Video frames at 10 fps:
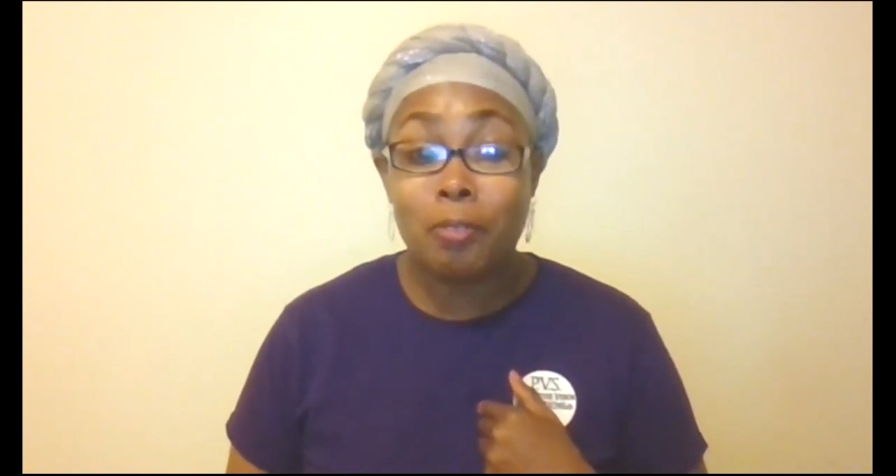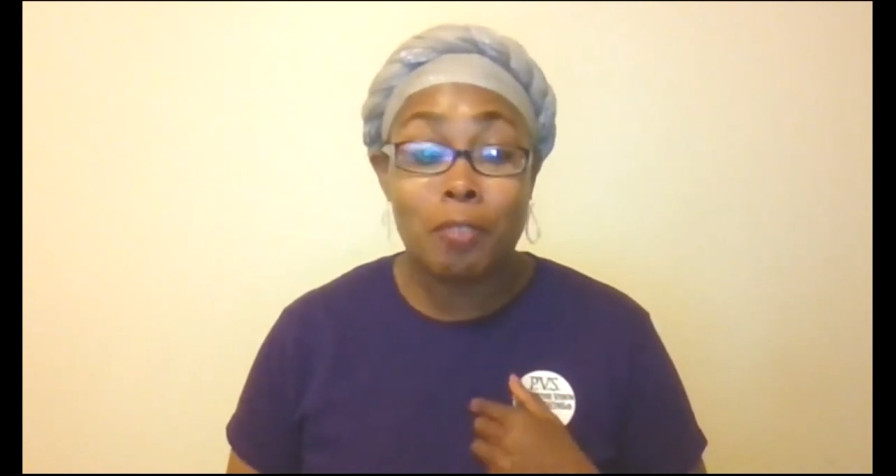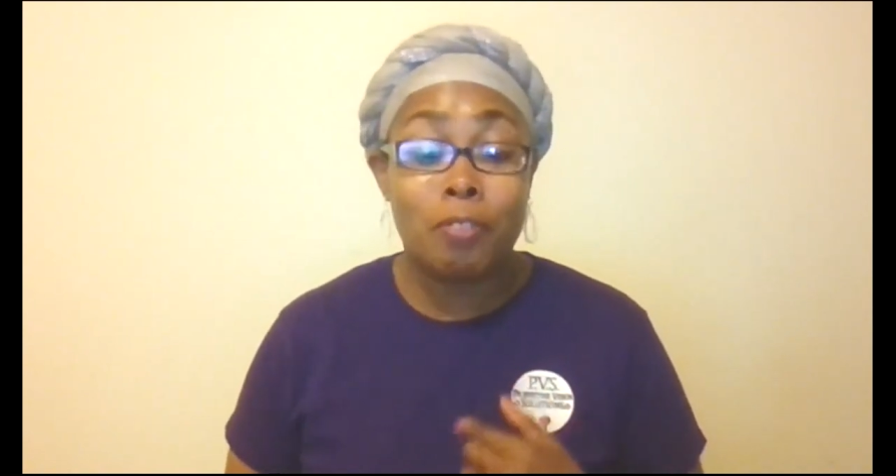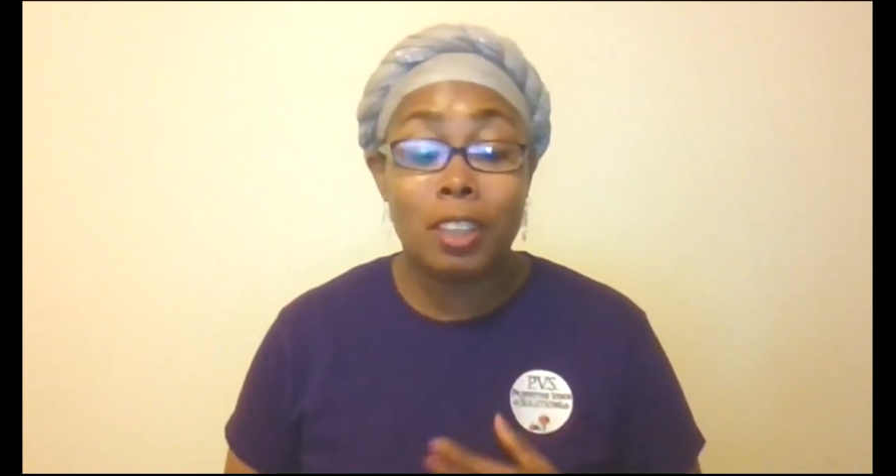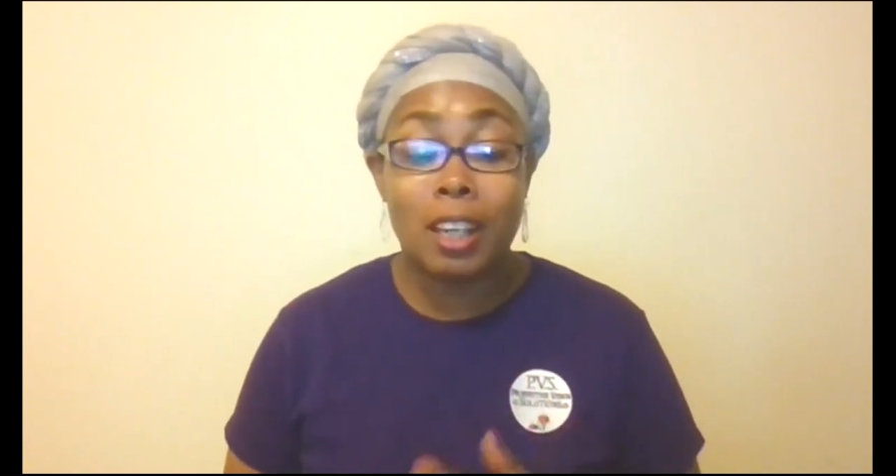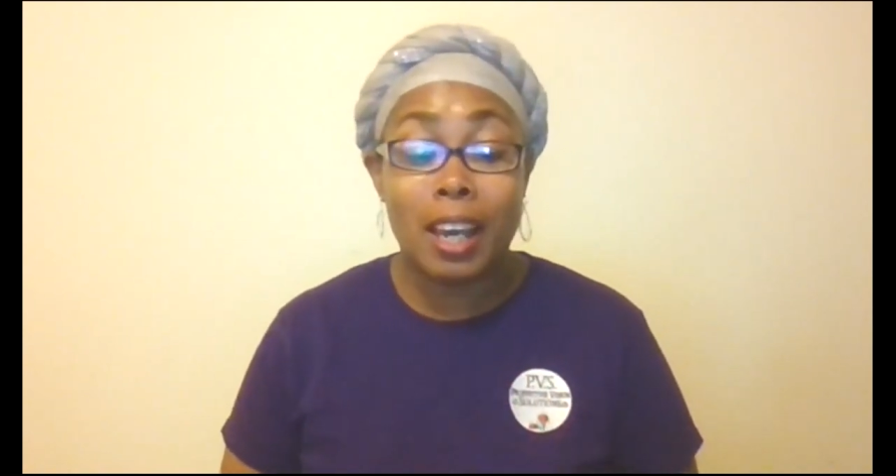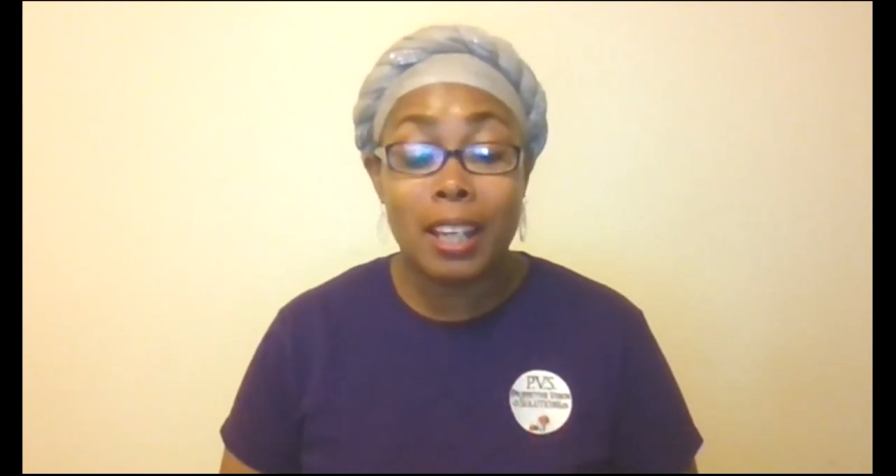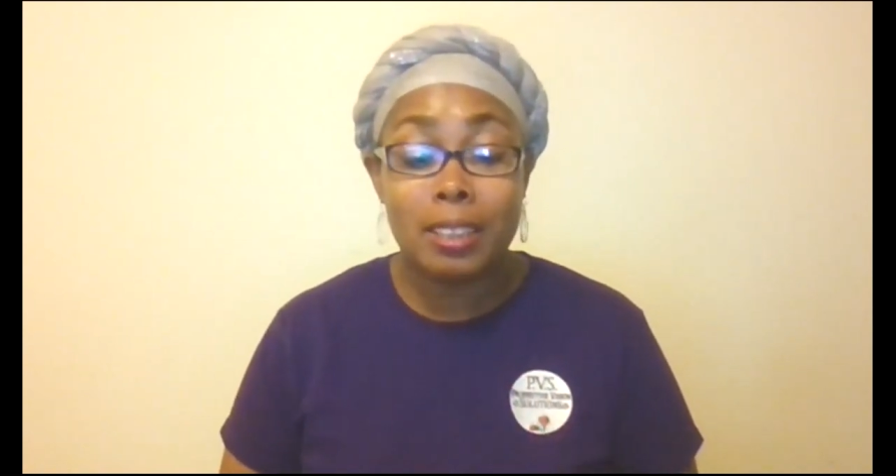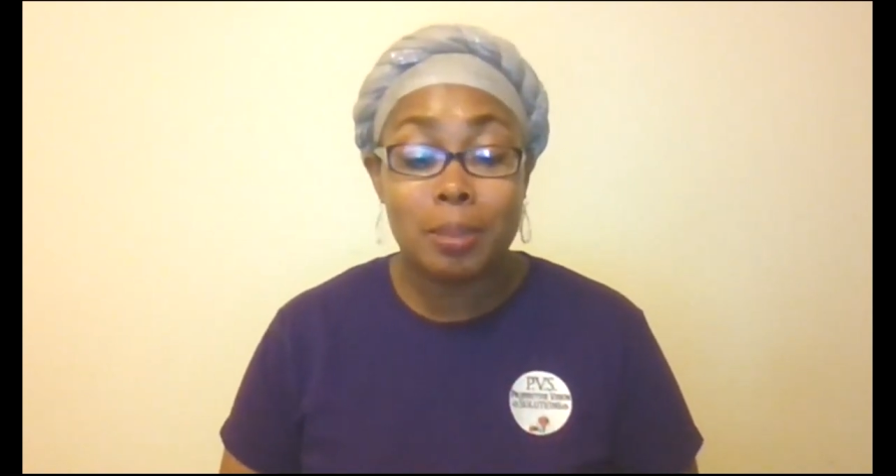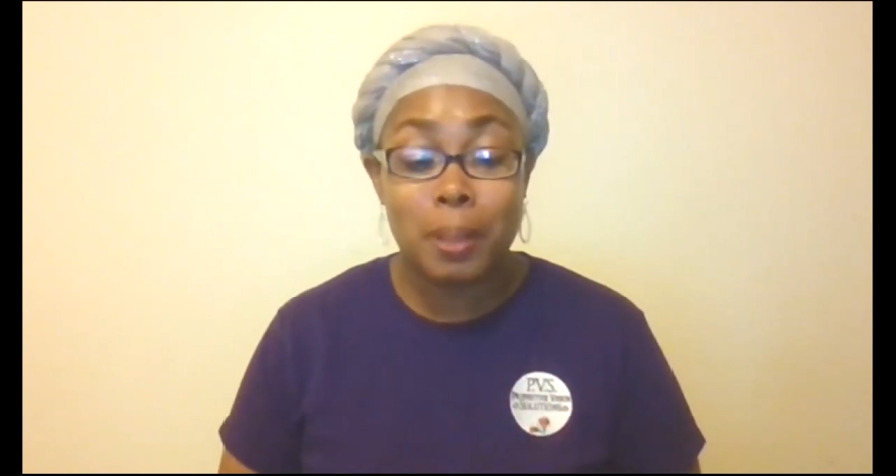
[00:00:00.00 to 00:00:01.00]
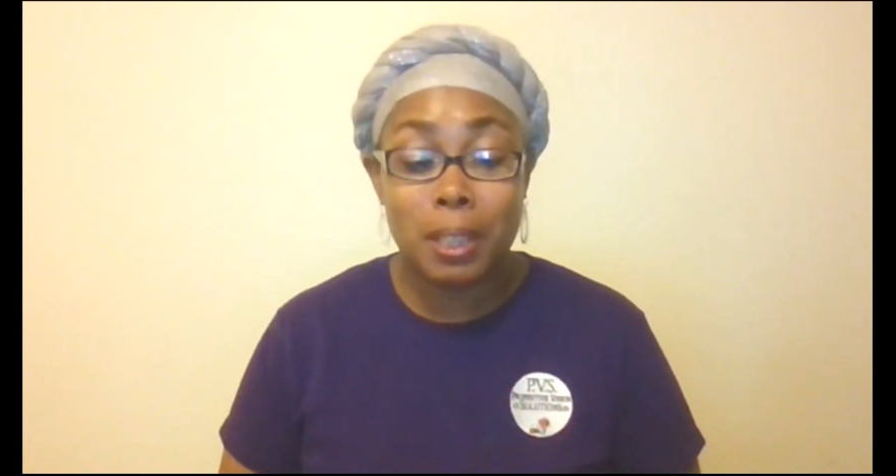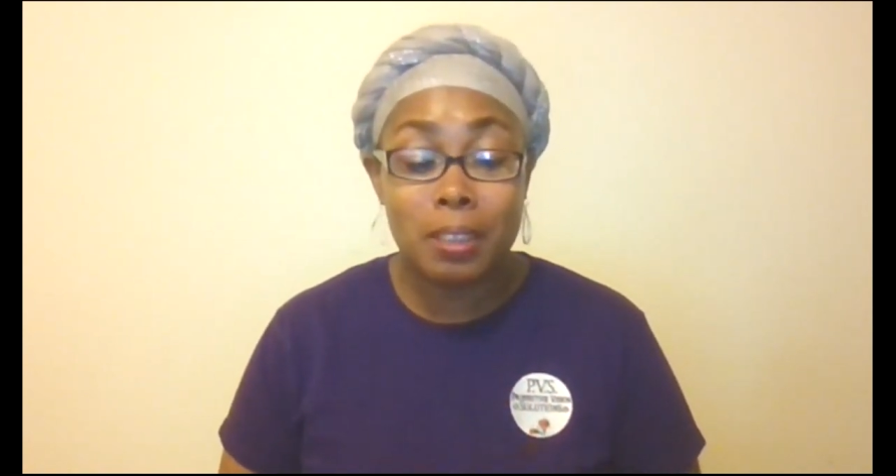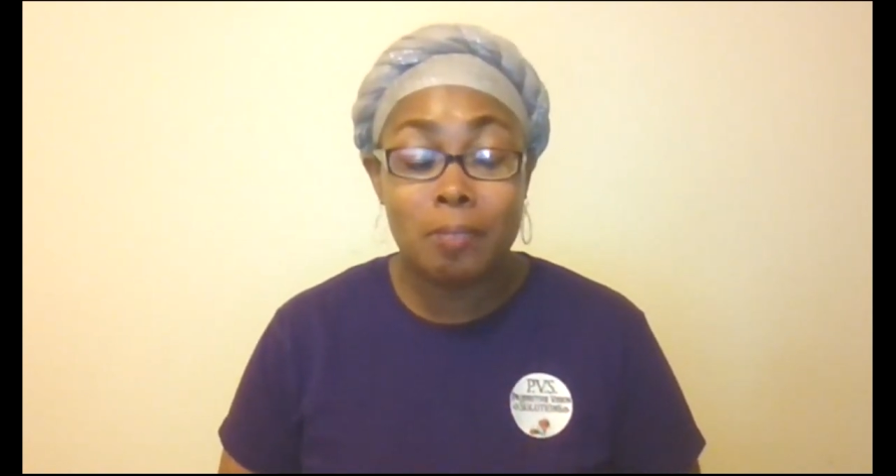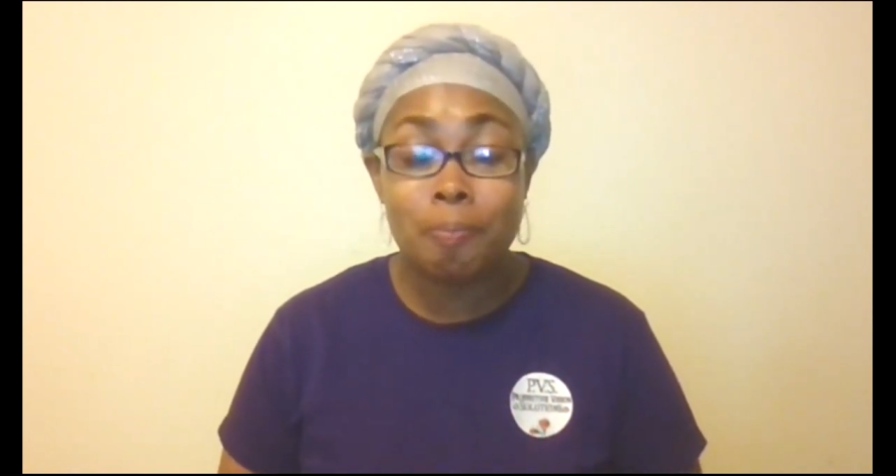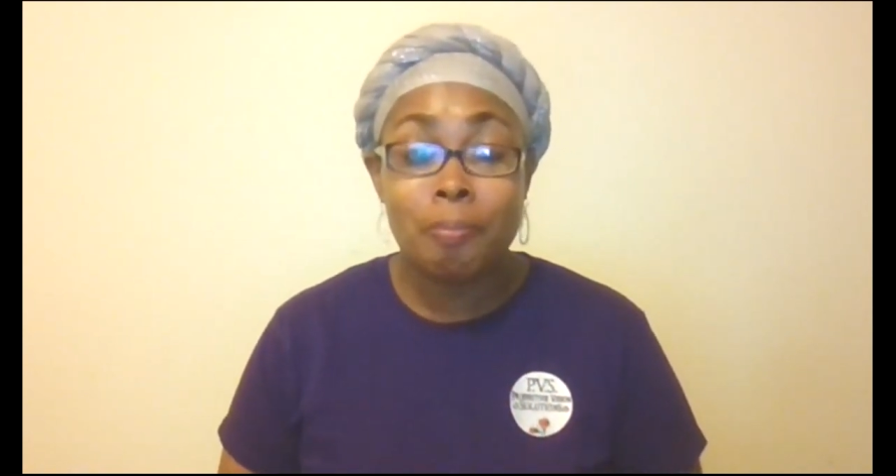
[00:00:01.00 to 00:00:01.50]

If it has been